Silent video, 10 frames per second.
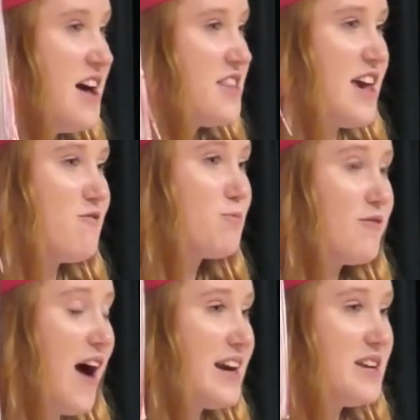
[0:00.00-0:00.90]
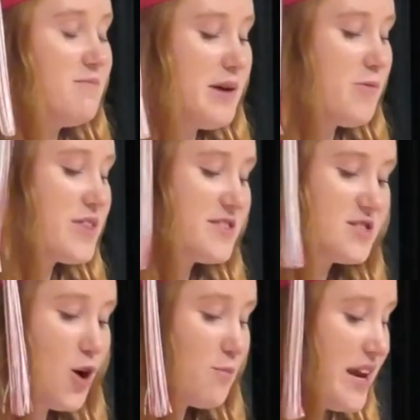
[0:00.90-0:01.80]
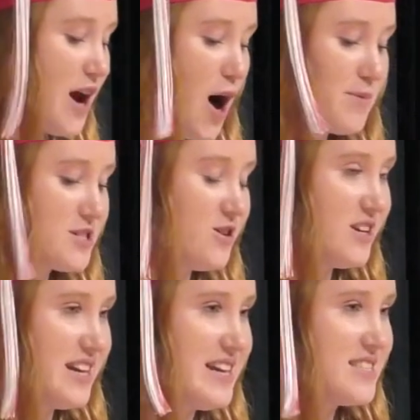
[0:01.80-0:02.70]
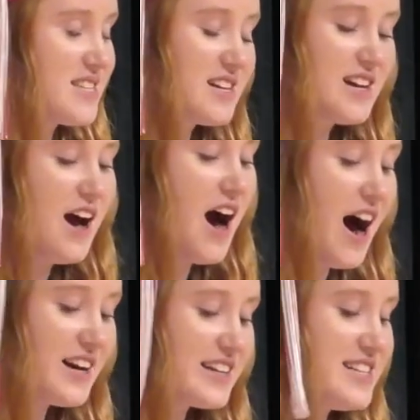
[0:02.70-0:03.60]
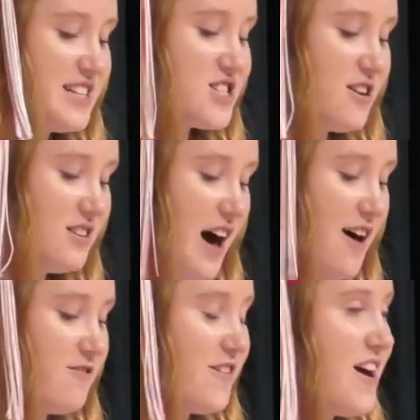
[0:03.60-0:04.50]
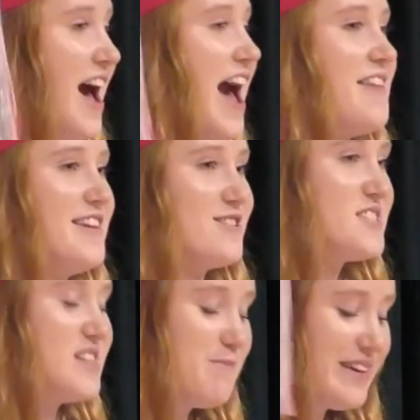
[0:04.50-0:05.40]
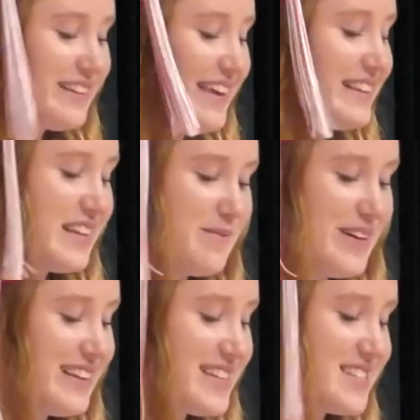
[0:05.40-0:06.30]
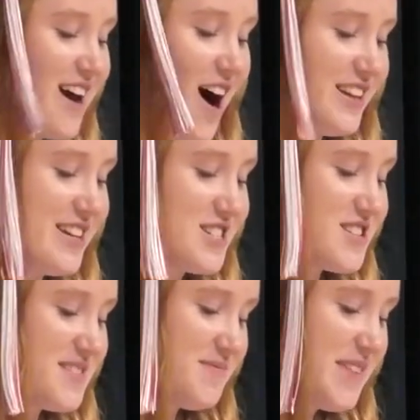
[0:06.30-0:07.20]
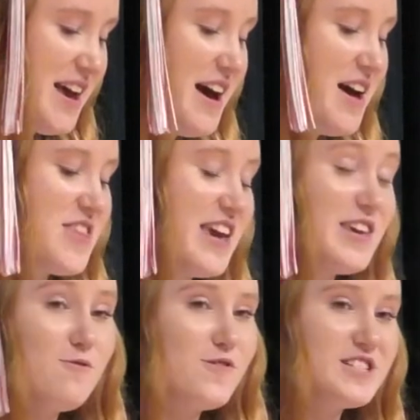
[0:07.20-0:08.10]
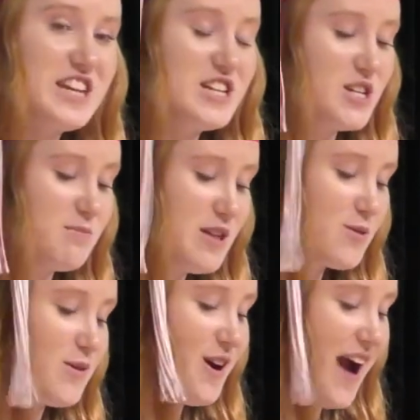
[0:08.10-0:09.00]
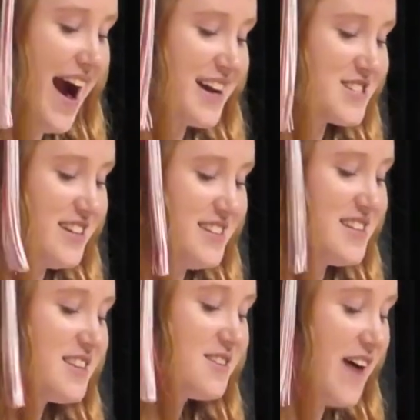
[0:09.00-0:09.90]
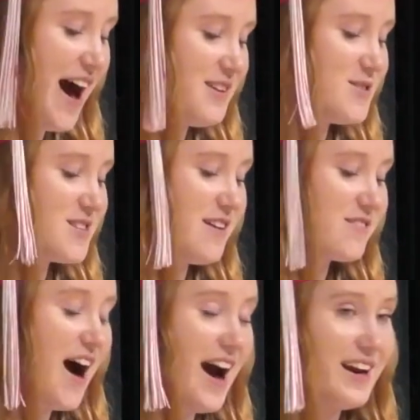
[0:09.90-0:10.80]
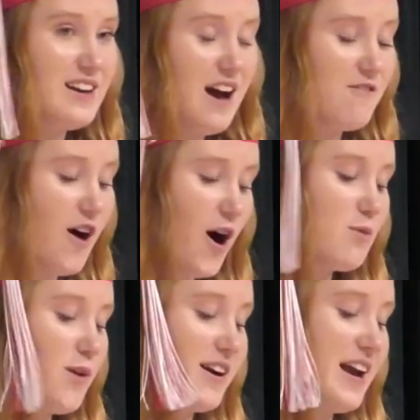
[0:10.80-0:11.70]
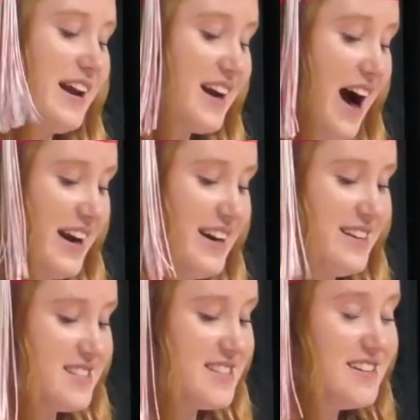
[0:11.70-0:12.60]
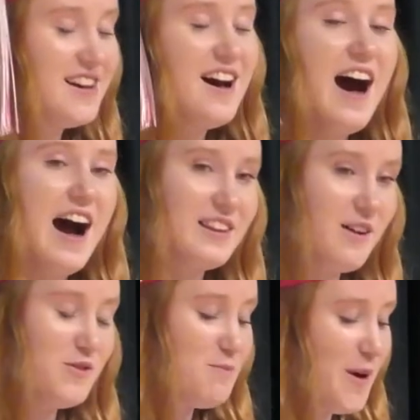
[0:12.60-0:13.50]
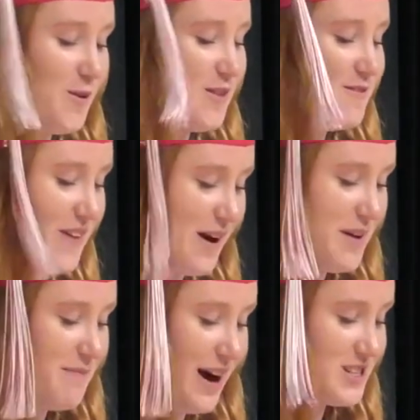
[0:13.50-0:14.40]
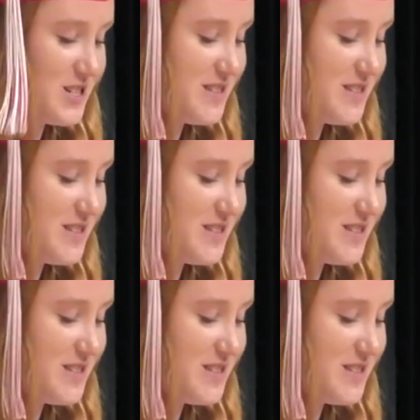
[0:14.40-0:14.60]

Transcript: They have provided me with so many opportunities, unconditional love, and their seemingly limitless knowledge. Thank you for teaching me through your actions the values of, kind, of hard work and kindness. I love you both very much.